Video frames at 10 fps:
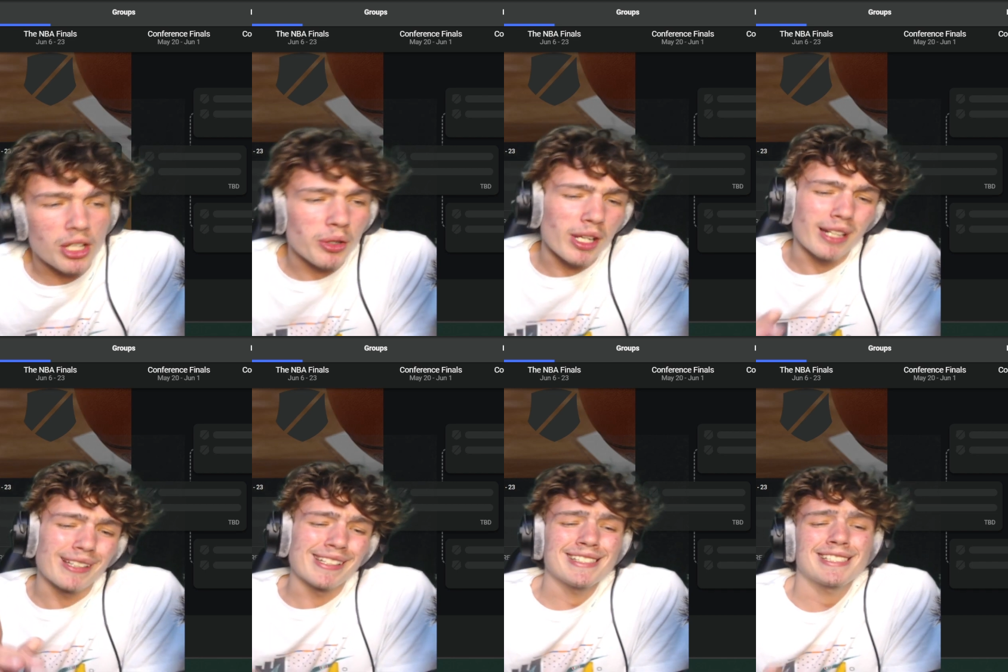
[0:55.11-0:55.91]
Okay,
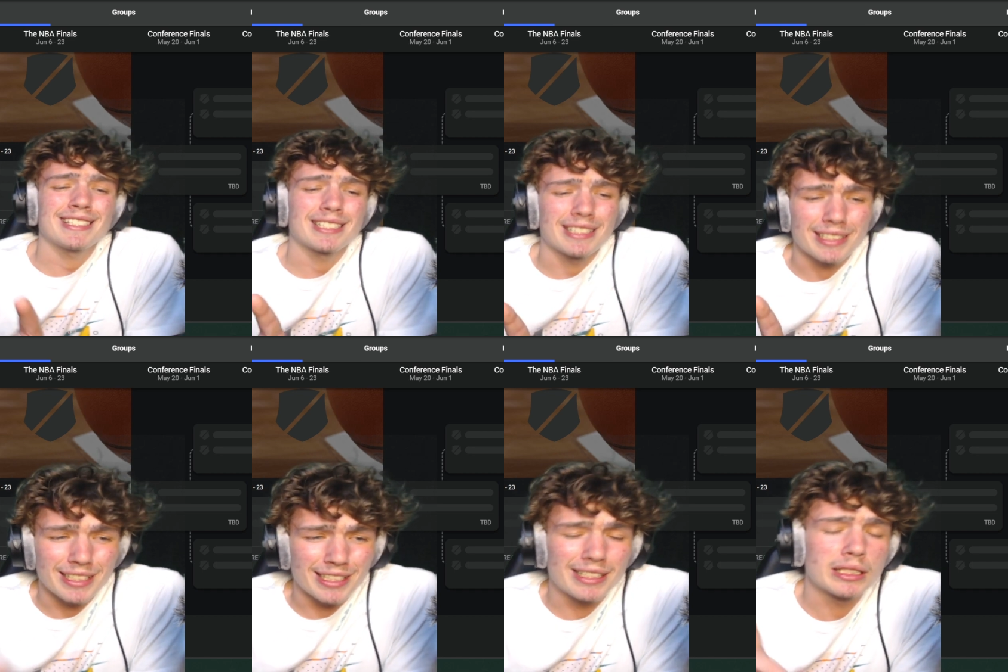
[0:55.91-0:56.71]
this
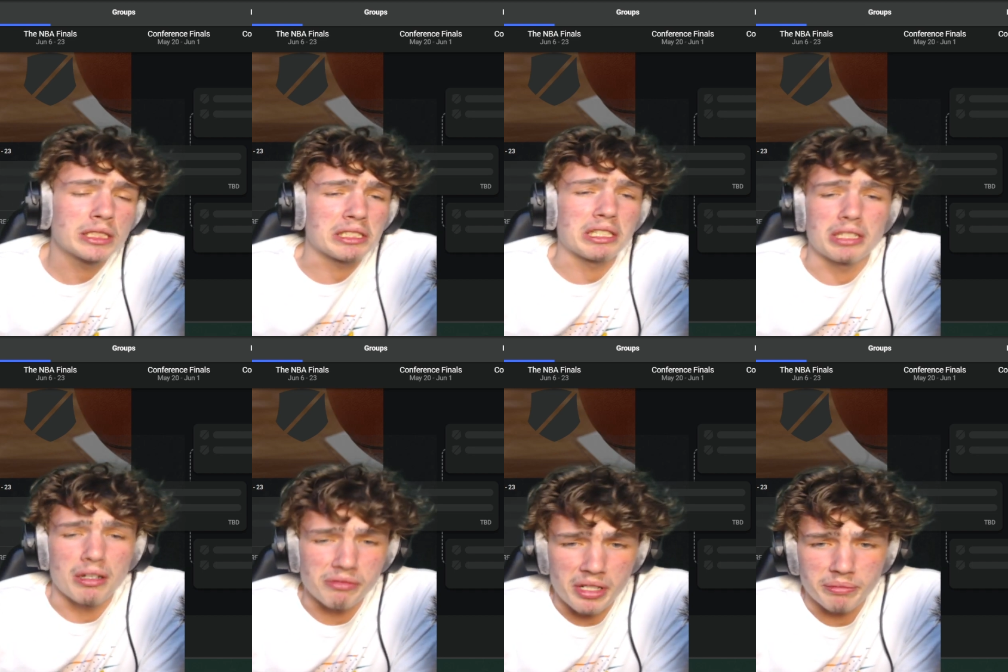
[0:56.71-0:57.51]
is a
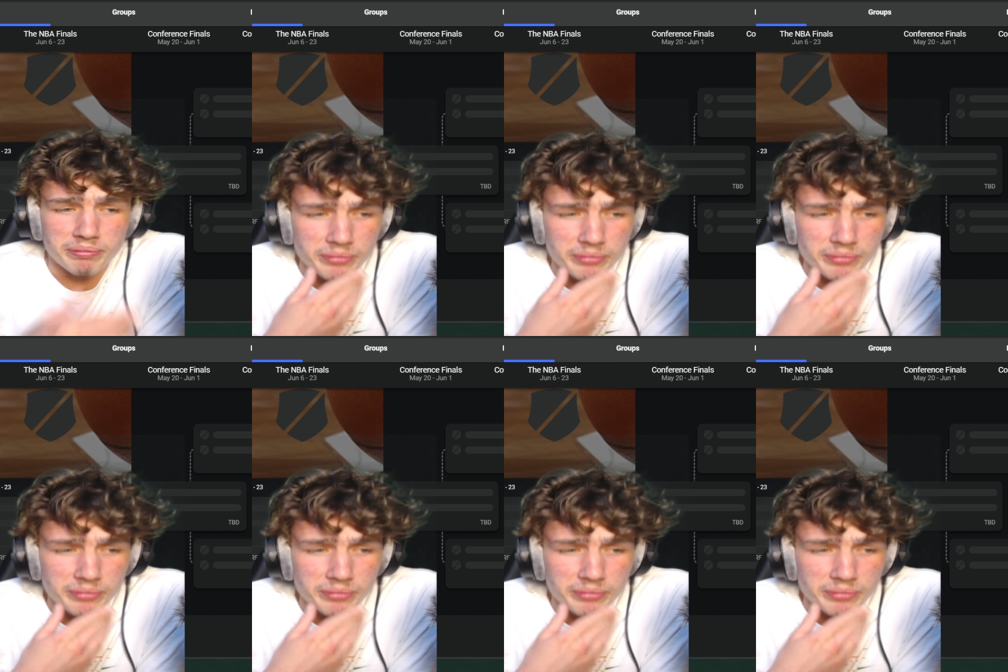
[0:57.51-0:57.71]
tough one.